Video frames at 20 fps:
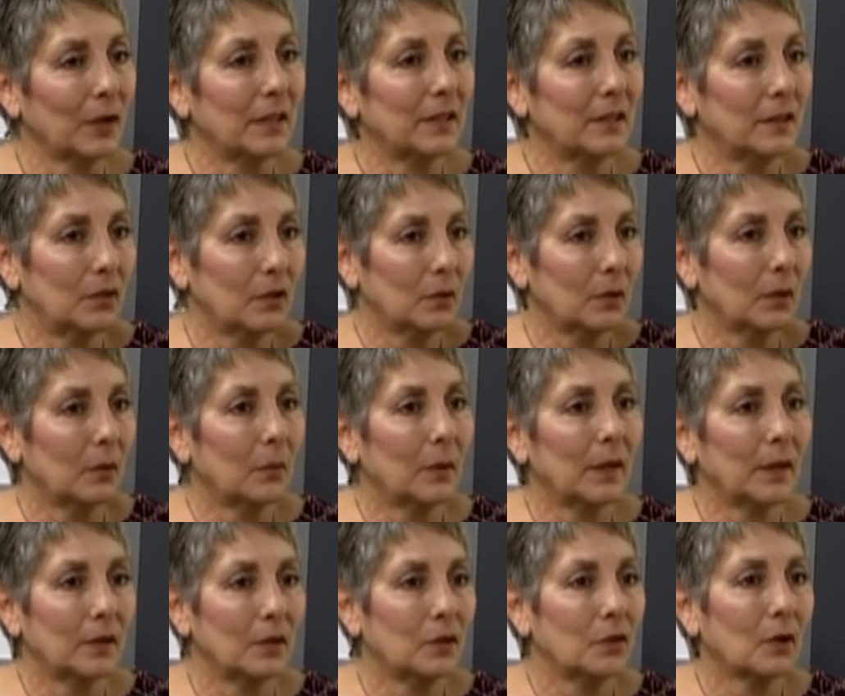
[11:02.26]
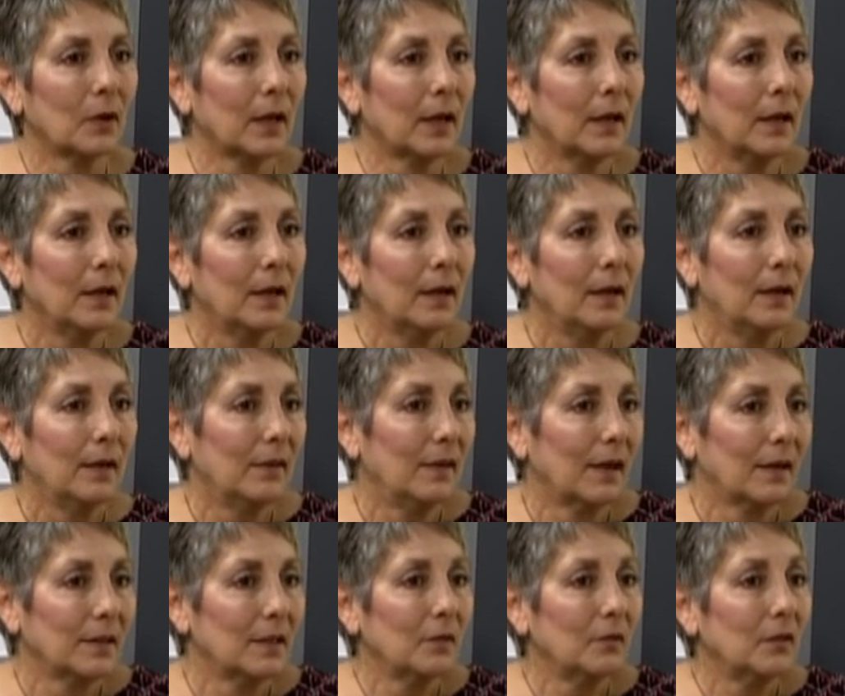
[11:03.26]
to do it. We enjoy the
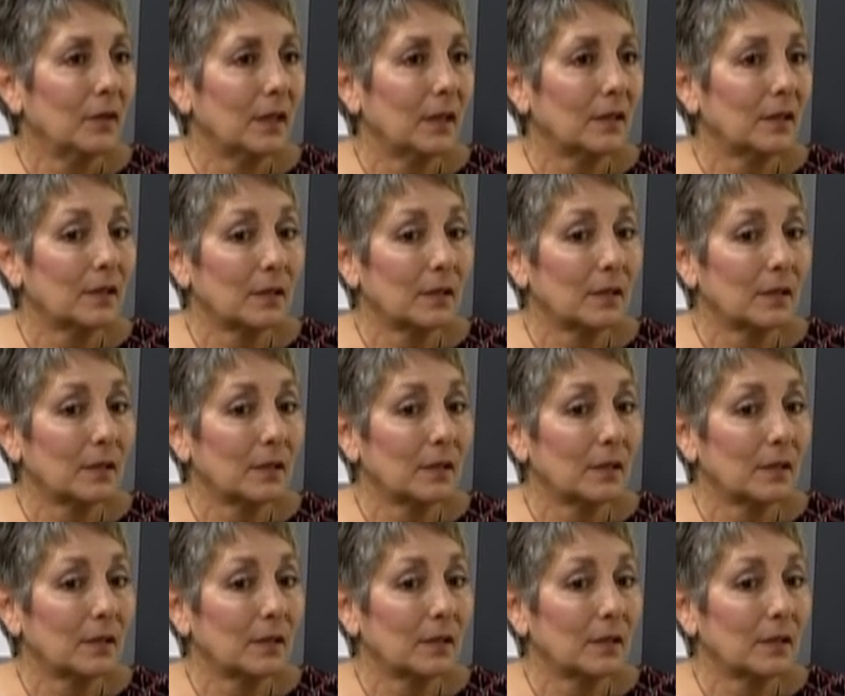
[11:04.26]
activities.